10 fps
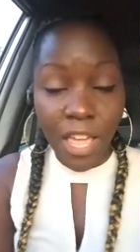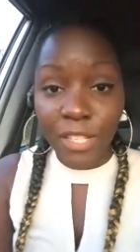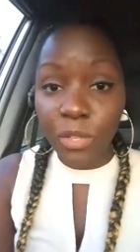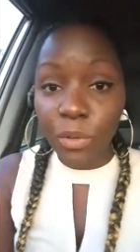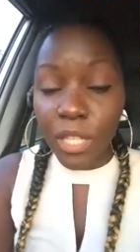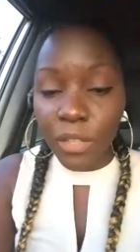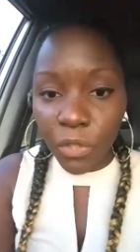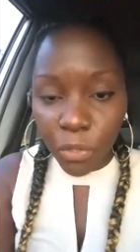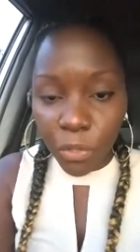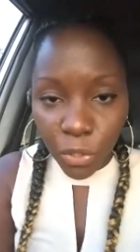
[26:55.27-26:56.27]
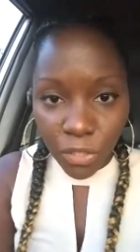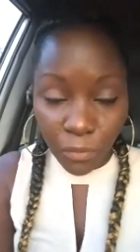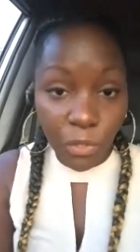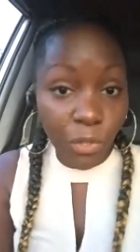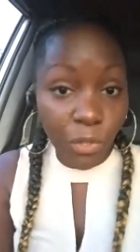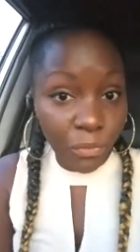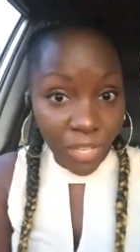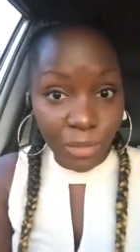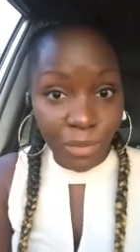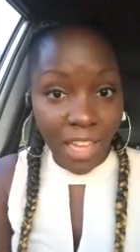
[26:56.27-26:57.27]
So if you're
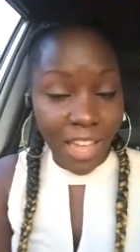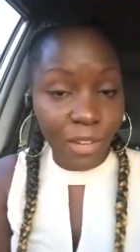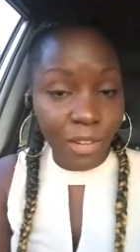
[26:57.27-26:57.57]
faced with that,